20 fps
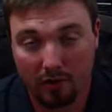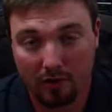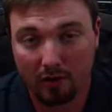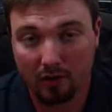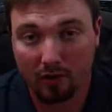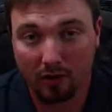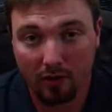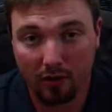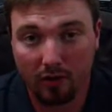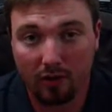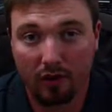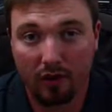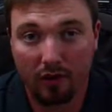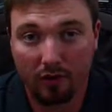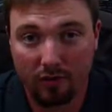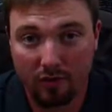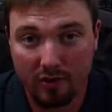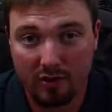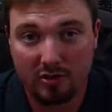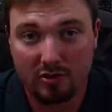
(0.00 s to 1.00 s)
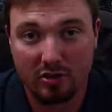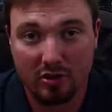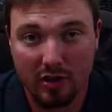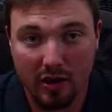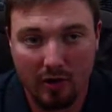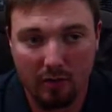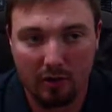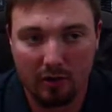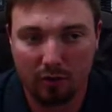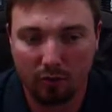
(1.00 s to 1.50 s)
really good
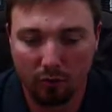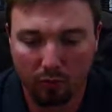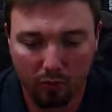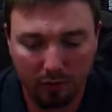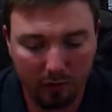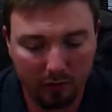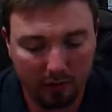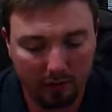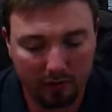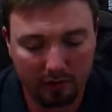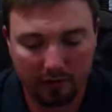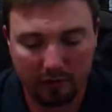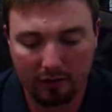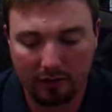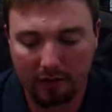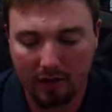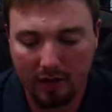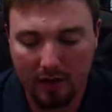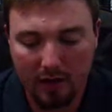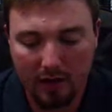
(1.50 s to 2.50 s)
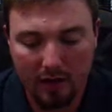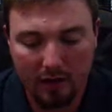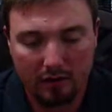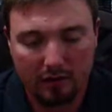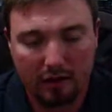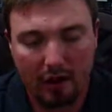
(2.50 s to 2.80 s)
adventure game and a really